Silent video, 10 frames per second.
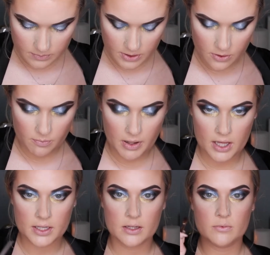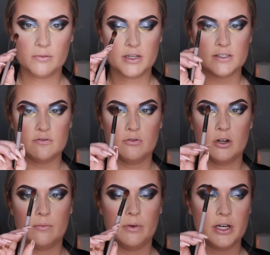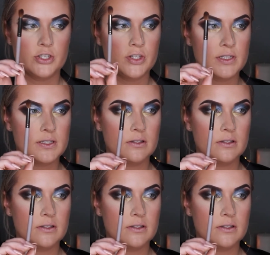gonna go back in with my Sephora brush that's a